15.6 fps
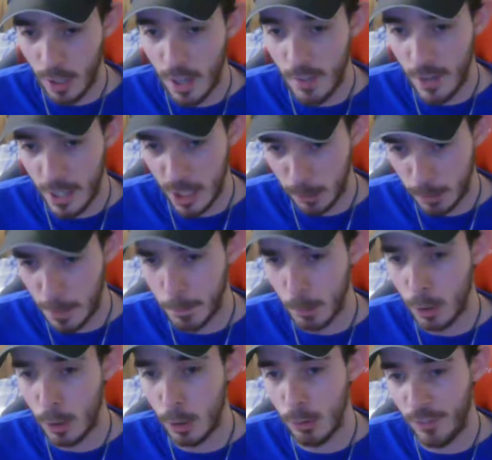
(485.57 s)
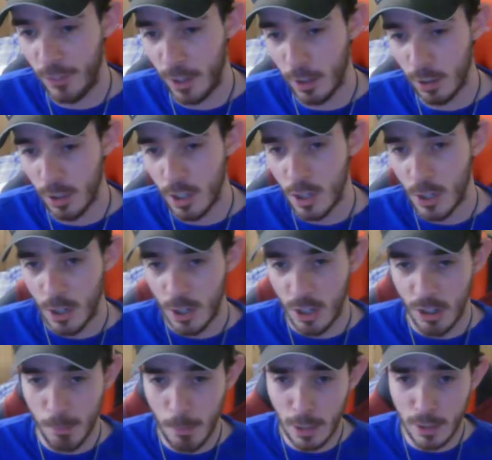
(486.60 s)
and then there's people who feel
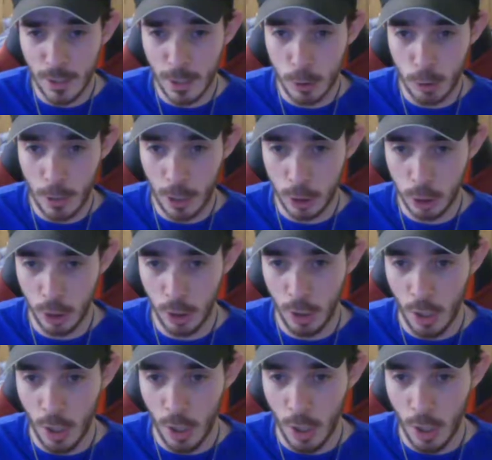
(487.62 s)
romantic attraction